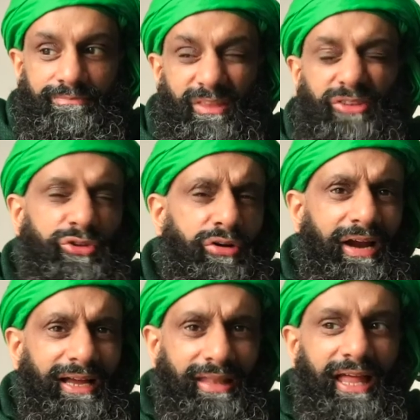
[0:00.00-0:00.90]
He's
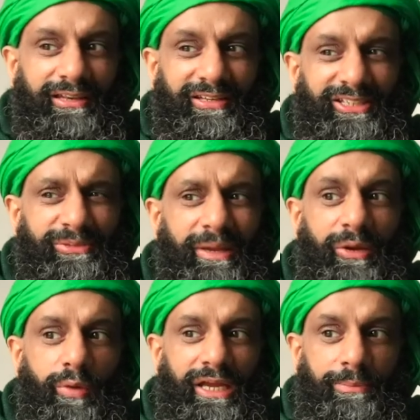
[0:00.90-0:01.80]
alright lad. He's a bit
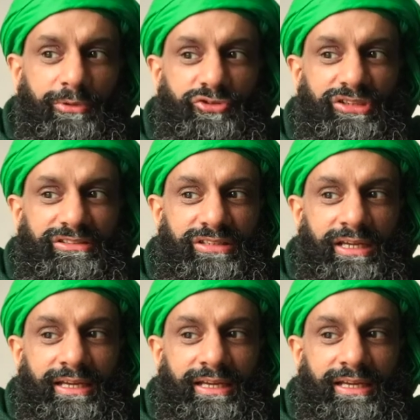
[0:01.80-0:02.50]
weird because he's